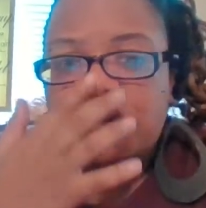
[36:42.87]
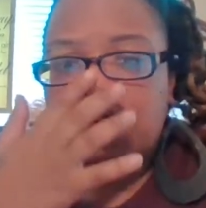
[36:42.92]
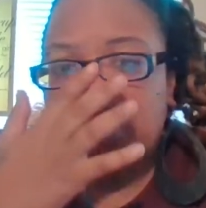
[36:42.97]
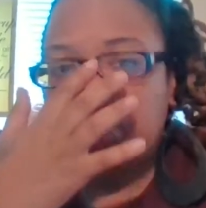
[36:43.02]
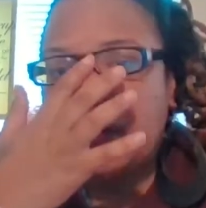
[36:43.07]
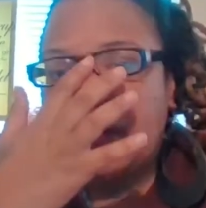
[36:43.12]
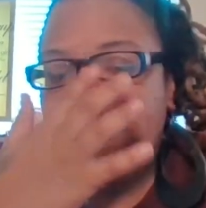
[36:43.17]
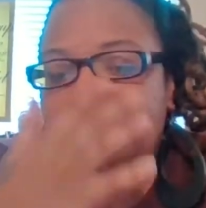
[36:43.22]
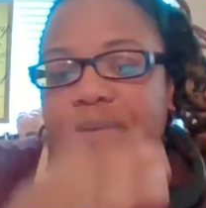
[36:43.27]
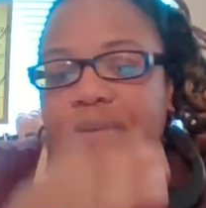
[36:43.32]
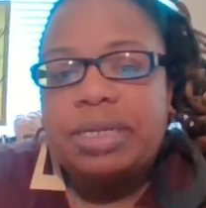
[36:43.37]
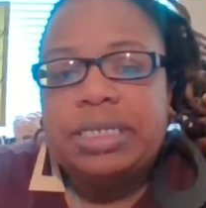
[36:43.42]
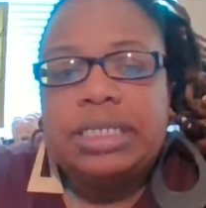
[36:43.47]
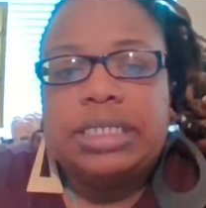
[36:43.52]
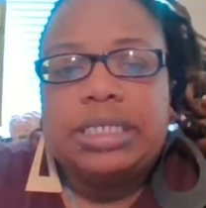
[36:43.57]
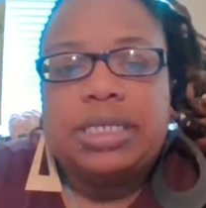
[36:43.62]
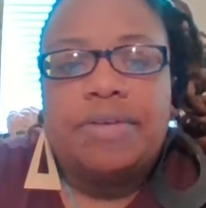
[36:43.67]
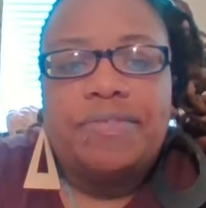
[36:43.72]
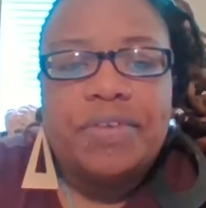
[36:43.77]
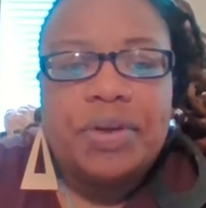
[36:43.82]
So I've been
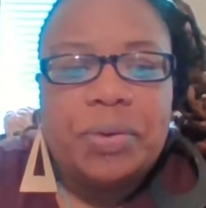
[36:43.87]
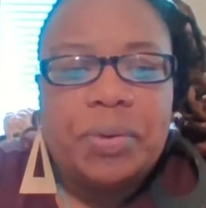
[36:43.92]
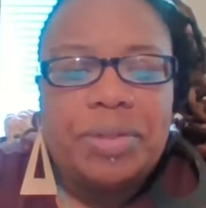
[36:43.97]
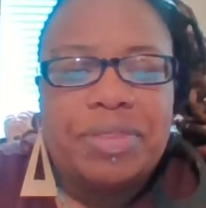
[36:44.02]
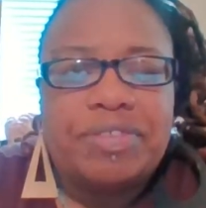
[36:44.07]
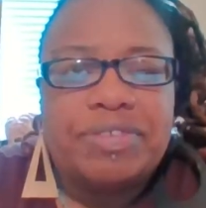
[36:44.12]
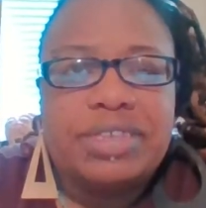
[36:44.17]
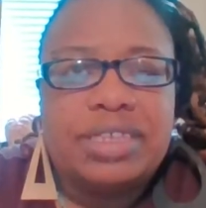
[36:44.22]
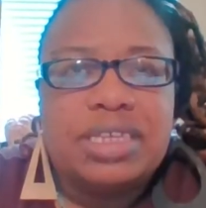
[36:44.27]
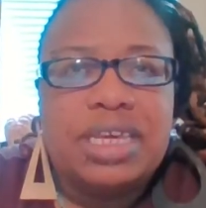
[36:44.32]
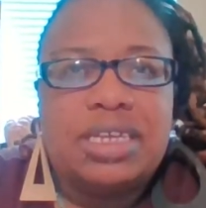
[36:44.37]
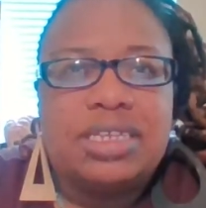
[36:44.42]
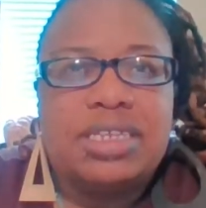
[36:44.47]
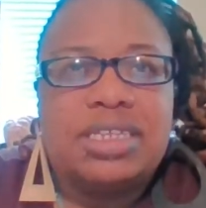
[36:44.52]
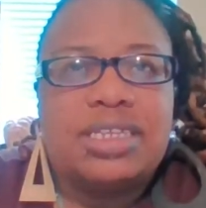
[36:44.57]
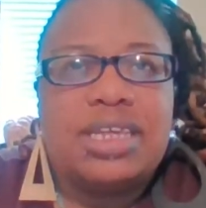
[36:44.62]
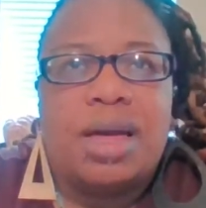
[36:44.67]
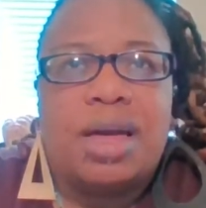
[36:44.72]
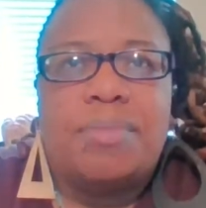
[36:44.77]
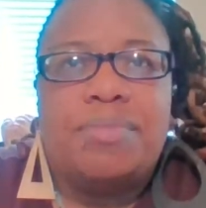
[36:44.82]
suffering with
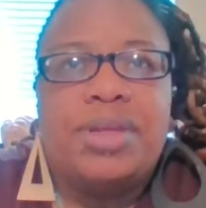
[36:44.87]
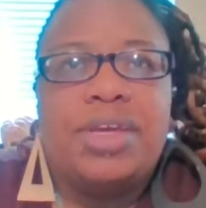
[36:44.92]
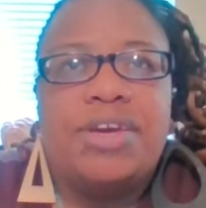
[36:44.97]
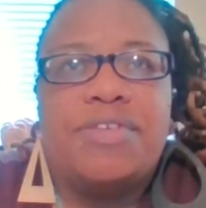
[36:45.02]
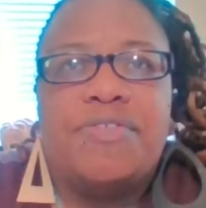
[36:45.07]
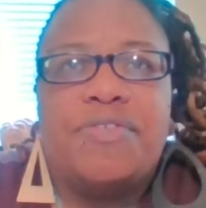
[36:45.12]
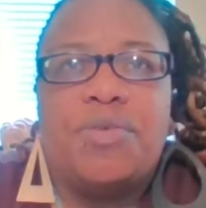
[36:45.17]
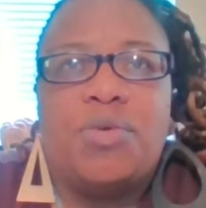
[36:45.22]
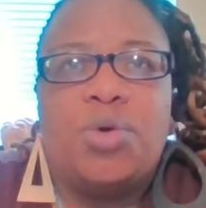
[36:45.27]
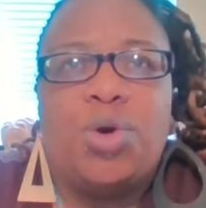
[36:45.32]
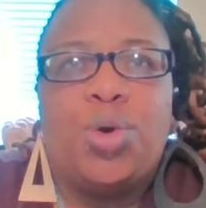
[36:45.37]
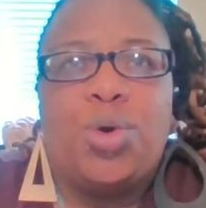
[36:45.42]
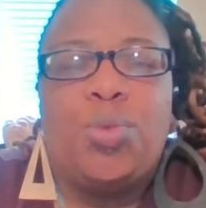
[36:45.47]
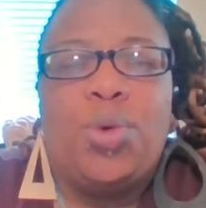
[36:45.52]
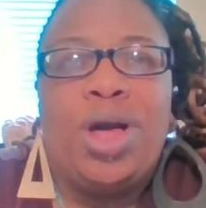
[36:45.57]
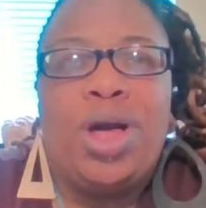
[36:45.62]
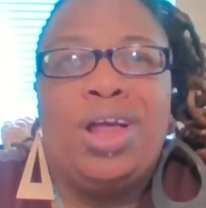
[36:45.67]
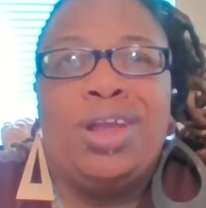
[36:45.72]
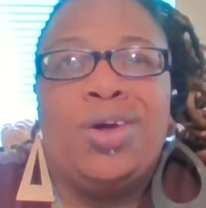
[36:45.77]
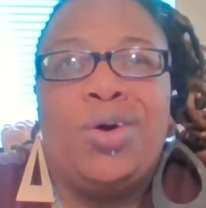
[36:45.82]
insomnia for
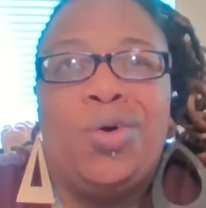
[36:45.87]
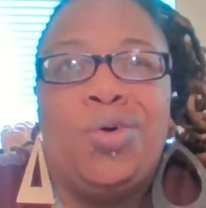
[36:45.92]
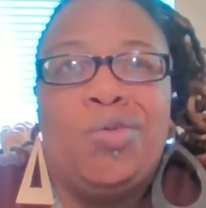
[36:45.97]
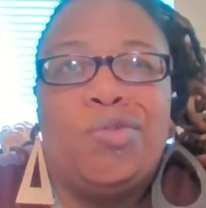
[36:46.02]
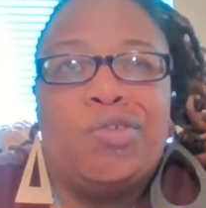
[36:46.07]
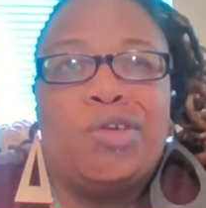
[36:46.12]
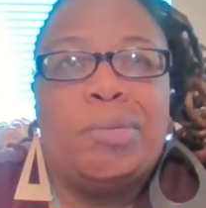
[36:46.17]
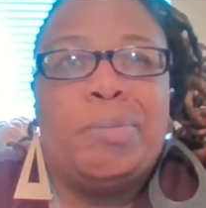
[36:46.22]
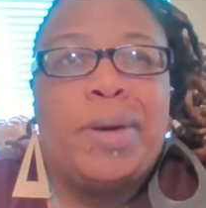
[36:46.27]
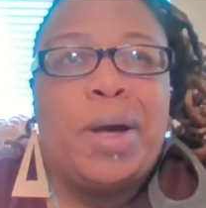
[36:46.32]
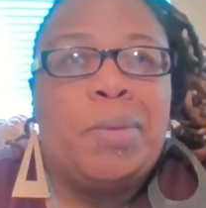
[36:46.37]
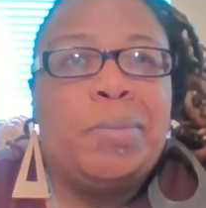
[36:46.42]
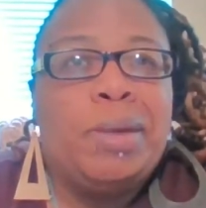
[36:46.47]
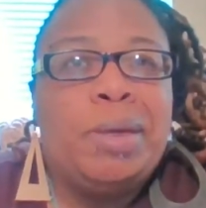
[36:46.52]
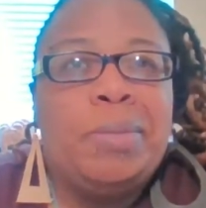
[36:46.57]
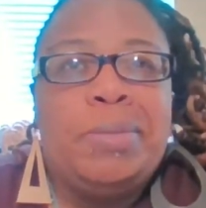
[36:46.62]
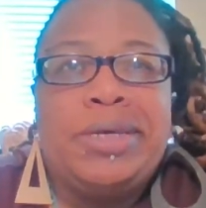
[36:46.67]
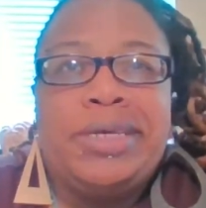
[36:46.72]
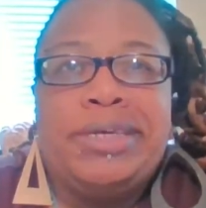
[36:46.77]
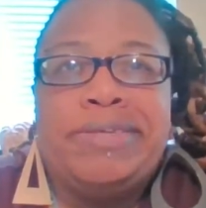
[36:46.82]
well over about
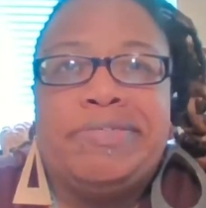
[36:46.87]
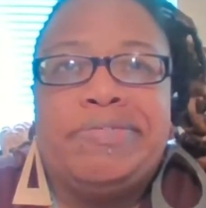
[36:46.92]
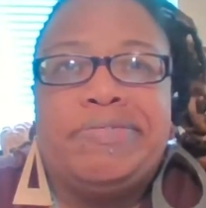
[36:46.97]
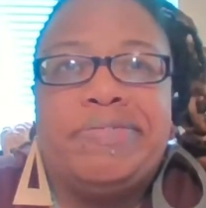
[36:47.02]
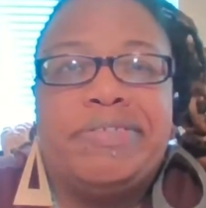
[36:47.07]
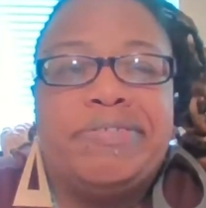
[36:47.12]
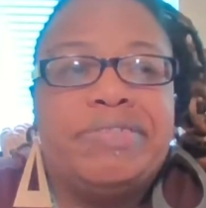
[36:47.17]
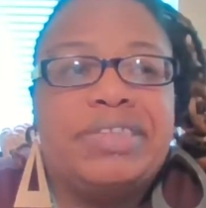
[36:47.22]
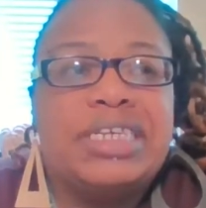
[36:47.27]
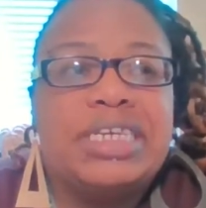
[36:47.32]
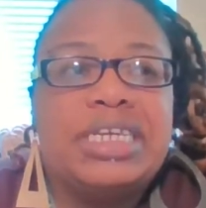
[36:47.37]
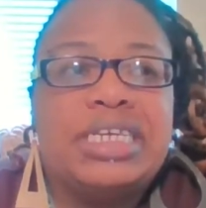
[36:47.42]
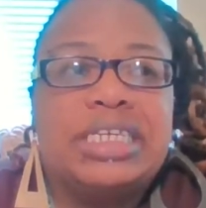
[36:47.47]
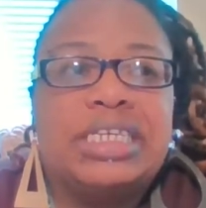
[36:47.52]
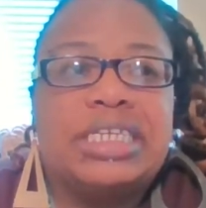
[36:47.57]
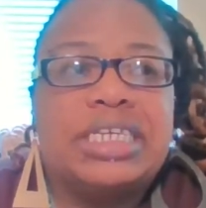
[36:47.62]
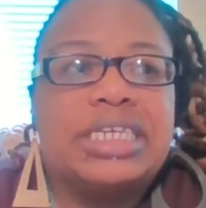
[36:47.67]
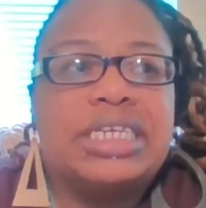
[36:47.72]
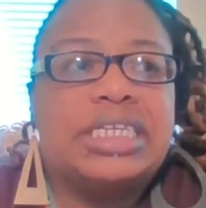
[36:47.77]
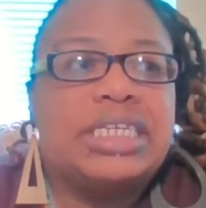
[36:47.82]
maybe 15,
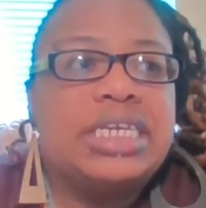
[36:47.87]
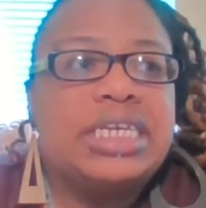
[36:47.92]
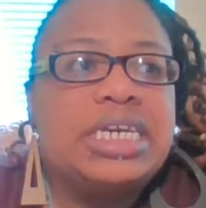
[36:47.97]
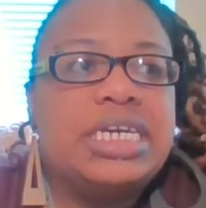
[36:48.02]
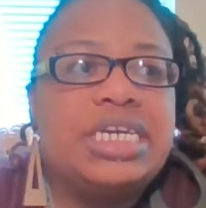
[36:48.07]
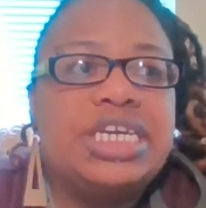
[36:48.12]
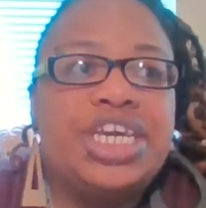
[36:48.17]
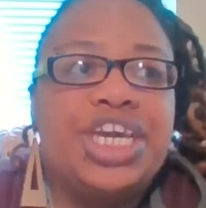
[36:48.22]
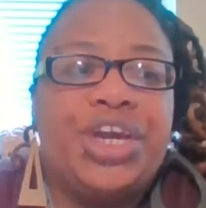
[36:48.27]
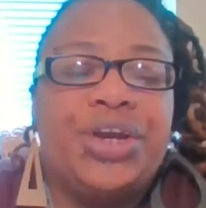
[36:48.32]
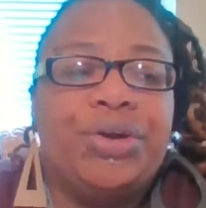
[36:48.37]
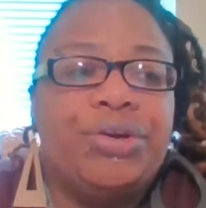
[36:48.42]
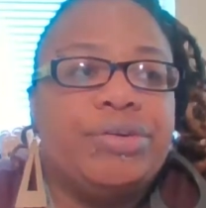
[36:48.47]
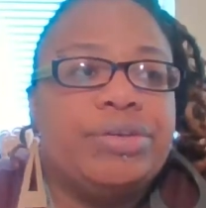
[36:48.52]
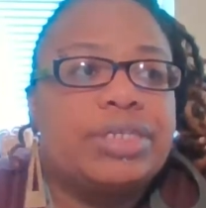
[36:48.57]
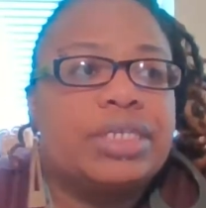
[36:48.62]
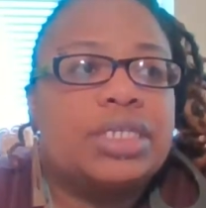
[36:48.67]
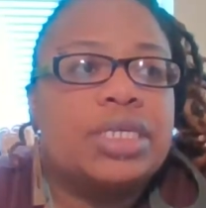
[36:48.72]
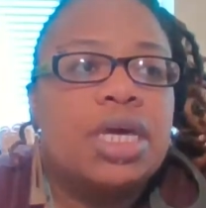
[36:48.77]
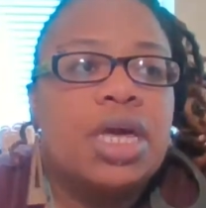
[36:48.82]
16
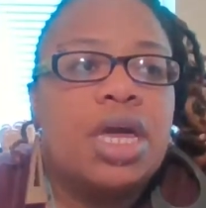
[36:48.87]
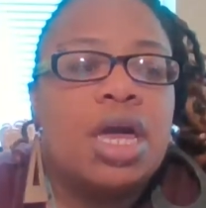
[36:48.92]
years.